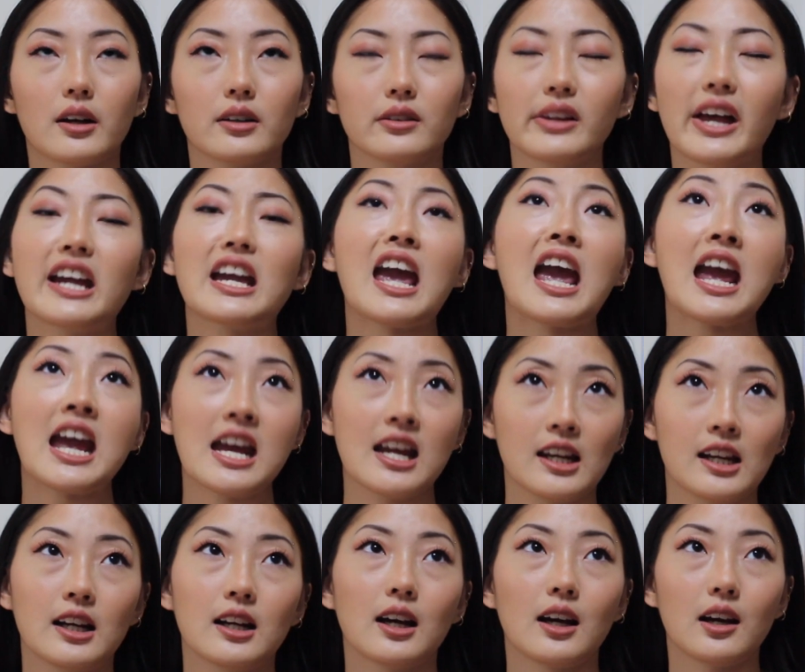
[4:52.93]
Like,
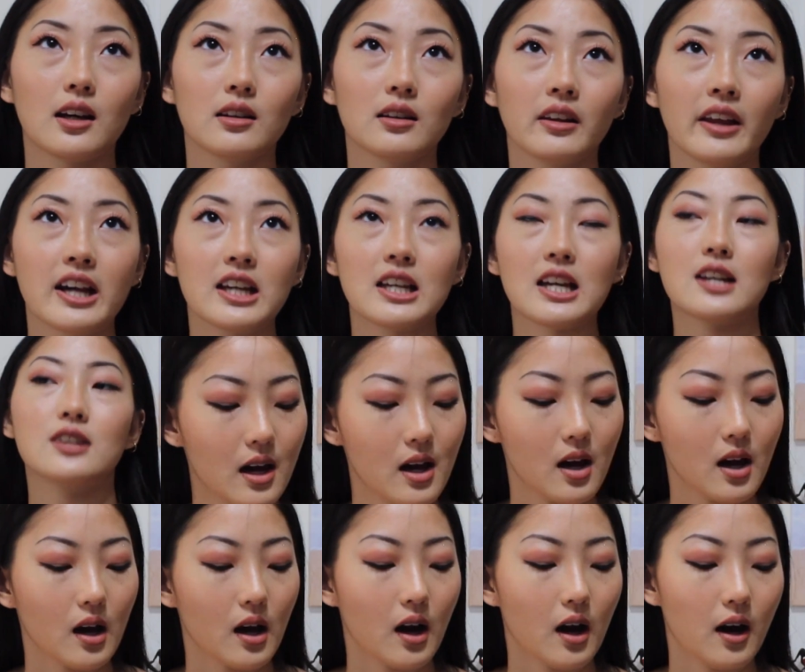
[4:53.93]
hated it. Like,
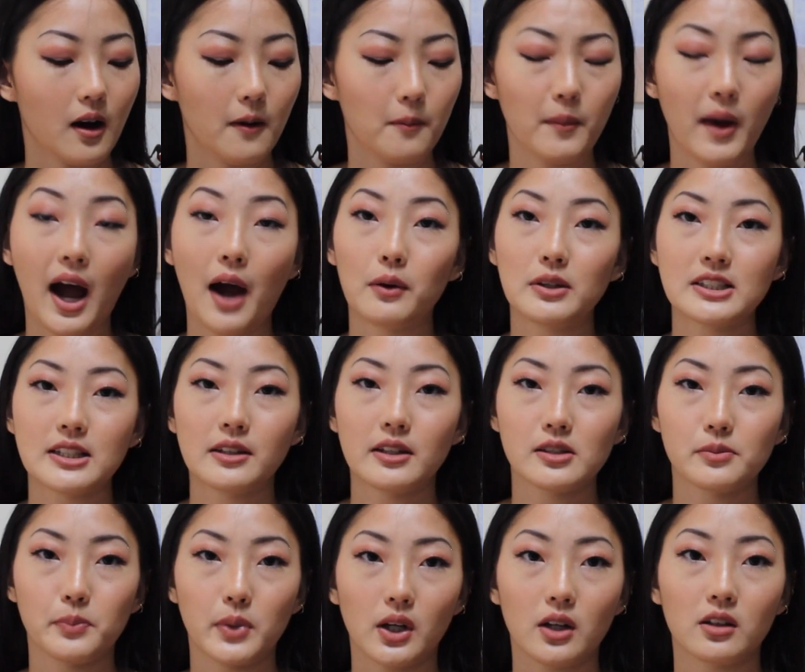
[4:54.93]
I was in
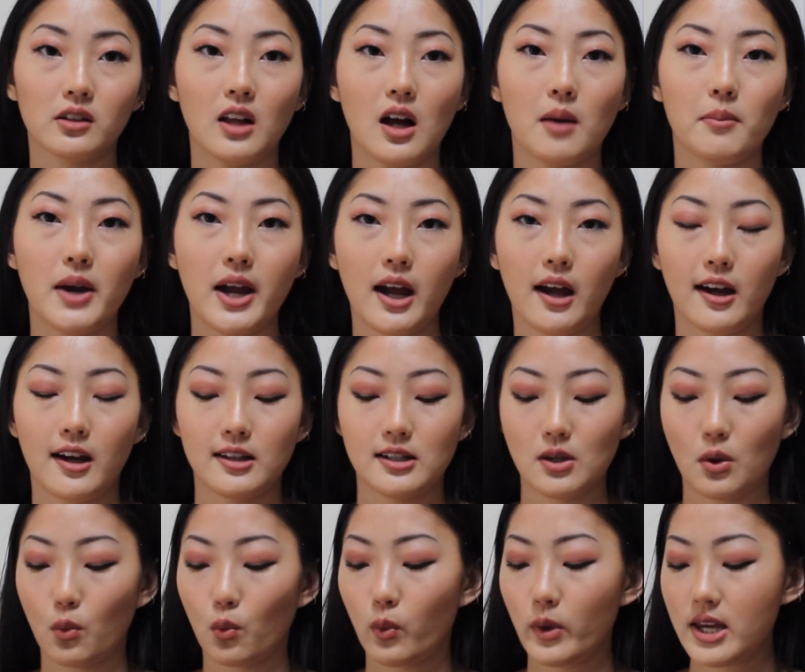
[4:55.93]
this book club,
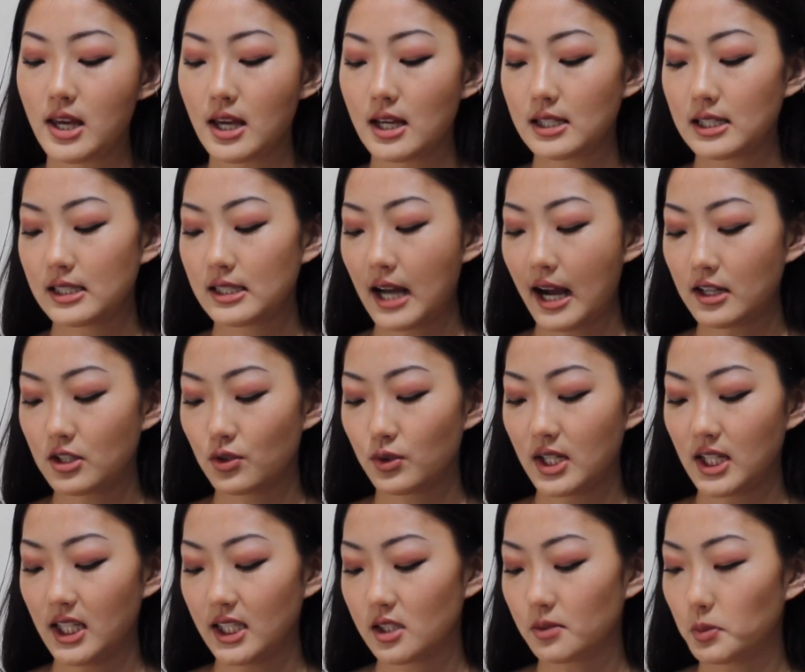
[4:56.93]
and we decided to
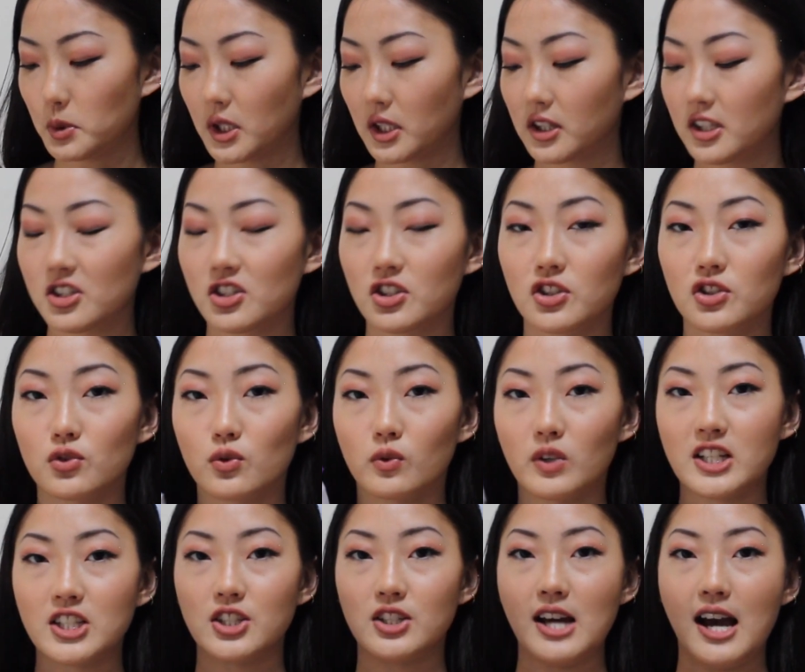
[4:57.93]
read this book. This is
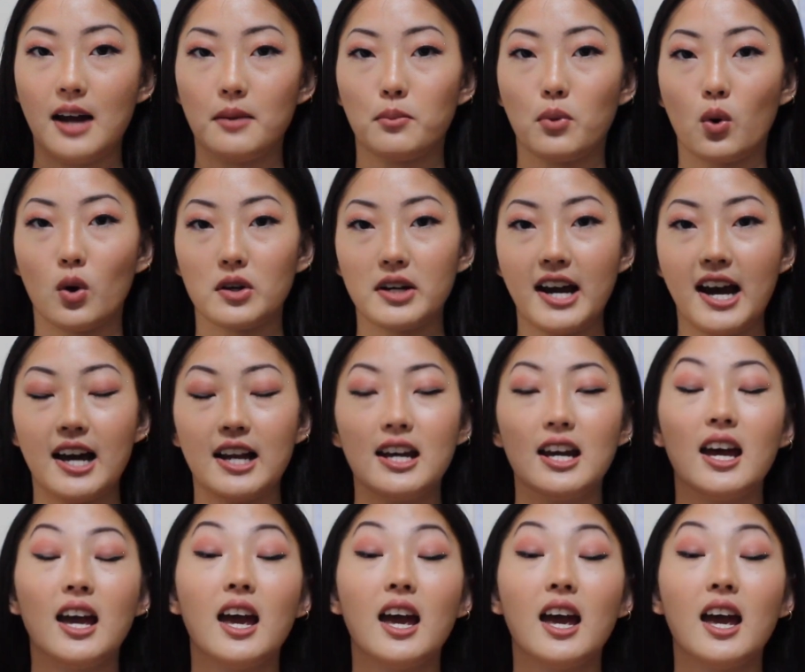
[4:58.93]
Rich Dad, Poor Dad.